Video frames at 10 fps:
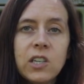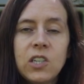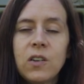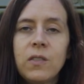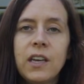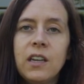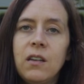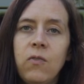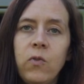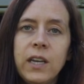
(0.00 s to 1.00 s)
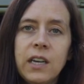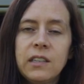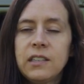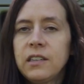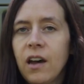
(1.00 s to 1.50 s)
so that if we get
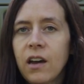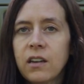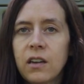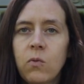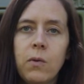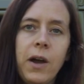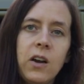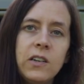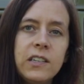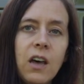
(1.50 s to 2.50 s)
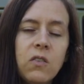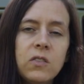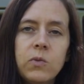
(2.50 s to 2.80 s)
stuck and we're by ourselves,